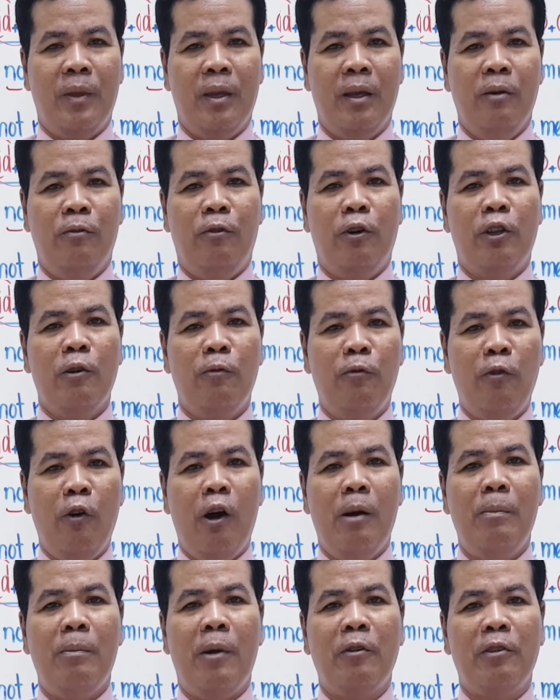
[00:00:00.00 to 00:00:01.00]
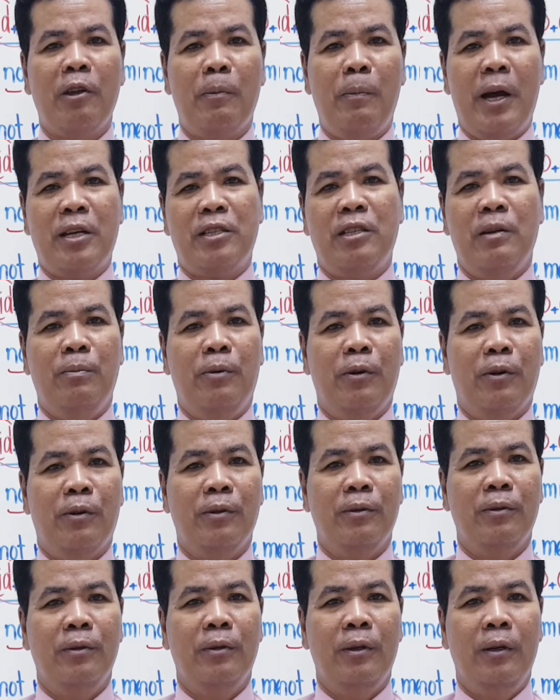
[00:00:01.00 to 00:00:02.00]
For the form of the past
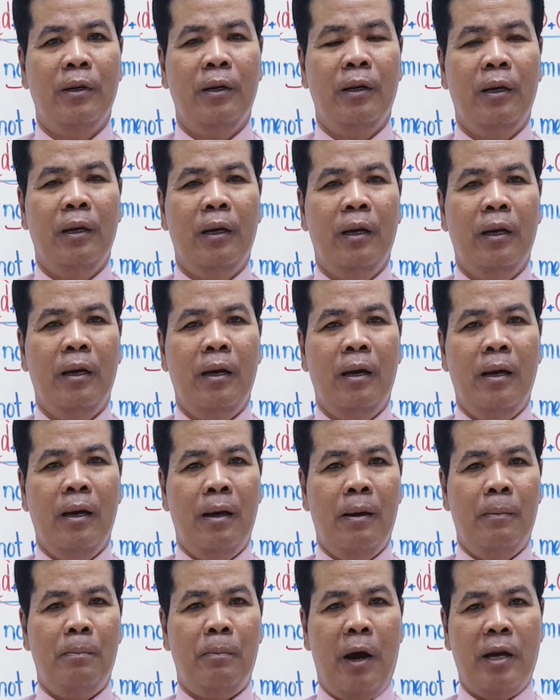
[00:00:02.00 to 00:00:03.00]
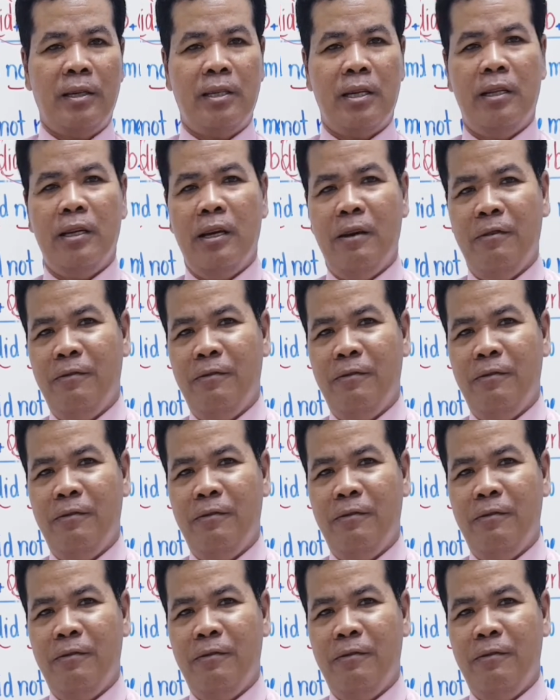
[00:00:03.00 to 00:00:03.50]
simple, positive,